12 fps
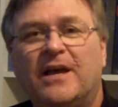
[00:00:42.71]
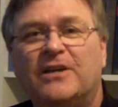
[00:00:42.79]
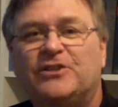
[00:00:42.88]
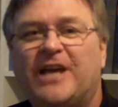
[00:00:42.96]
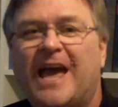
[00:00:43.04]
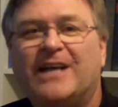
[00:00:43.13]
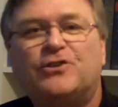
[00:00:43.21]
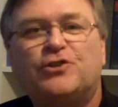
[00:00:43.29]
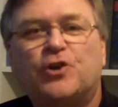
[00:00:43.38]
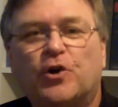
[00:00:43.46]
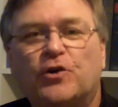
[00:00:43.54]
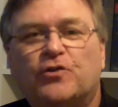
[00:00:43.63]
She had
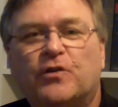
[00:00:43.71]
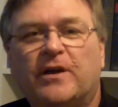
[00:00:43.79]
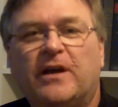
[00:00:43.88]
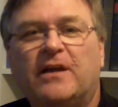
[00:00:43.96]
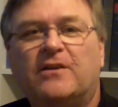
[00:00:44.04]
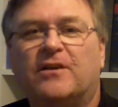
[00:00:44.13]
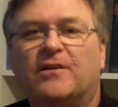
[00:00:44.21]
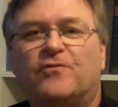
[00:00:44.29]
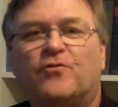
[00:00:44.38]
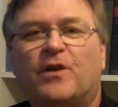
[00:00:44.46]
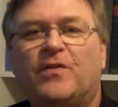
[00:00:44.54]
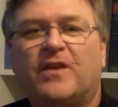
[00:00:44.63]
surgery to
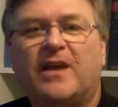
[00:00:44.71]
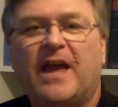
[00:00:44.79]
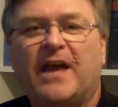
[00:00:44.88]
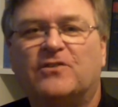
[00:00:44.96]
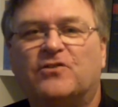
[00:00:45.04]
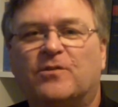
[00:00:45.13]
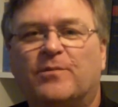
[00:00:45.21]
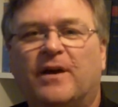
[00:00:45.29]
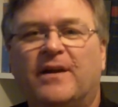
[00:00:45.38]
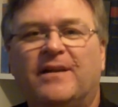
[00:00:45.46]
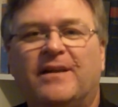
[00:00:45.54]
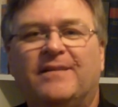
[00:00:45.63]
treat the cancer,
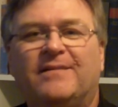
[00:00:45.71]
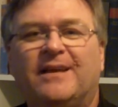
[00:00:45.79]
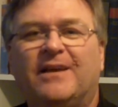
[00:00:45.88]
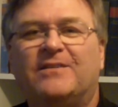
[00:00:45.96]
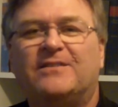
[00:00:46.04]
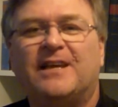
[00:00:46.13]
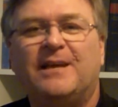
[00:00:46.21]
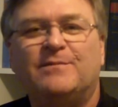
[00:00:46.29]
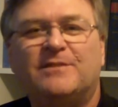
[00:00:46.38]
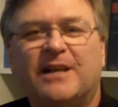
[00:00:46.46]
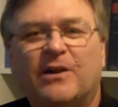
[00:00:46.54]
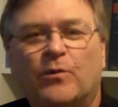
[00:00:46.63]
but it
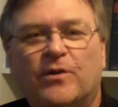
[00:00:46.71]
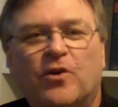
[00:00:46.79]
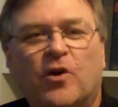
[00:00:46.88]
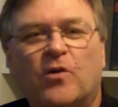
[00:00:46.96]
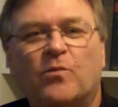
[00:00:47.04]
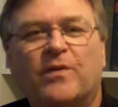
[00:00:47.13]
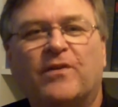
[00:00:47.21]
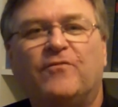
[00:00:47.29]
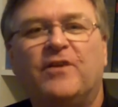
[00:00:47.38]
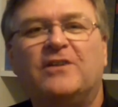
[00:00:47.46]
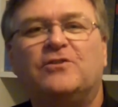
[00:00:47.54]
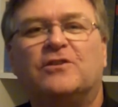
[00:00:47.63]
seems that it returned with a
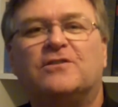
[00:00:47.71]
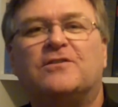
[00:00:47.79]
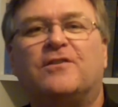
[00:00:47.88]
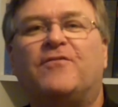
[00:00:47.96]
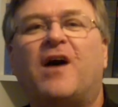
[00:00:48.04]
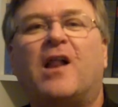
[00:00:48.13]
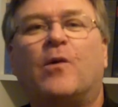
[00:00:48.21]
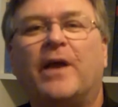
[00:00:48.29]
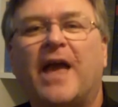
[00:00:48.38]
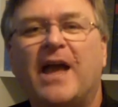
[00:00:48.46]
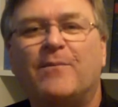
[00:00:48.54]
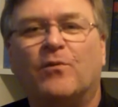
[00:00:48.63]
vengeance the
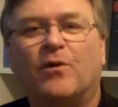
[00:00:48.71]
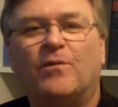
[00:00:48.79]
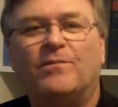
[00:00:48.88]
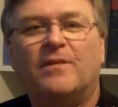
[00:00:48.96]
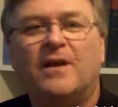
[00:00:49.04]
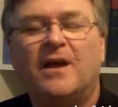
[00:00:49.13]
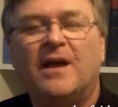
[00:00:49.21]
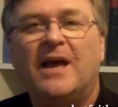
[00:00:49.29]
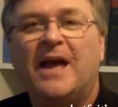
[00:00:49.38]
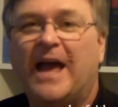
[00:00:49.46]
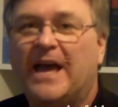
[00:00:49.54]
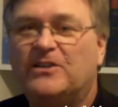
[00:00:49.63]
following April,
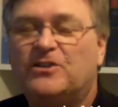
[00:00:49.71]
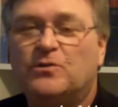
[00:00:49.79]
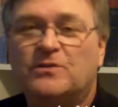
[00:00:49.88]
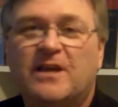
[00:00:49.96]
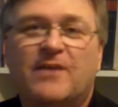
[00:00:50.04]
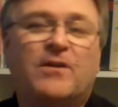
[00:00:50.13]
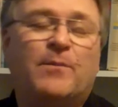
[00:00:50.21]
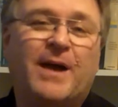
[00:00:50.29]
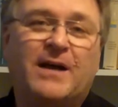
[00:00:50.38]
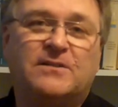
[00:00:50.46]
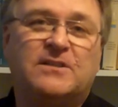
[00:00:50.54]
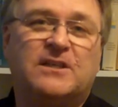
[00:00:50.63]
and she was given
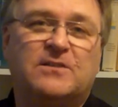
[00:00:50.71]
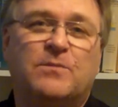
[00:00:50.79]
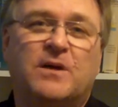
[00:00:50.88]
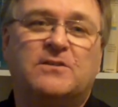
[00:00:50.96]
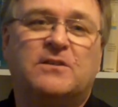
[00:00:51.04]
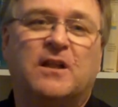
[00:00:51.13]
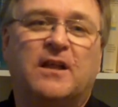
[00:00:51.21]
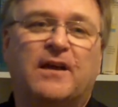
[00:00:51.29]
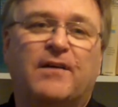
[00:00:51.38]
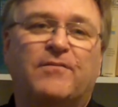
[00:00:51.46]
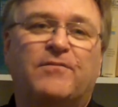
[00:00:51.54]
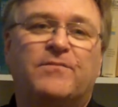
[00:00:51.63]
about 6 months to
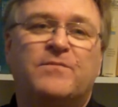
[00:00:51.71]
live.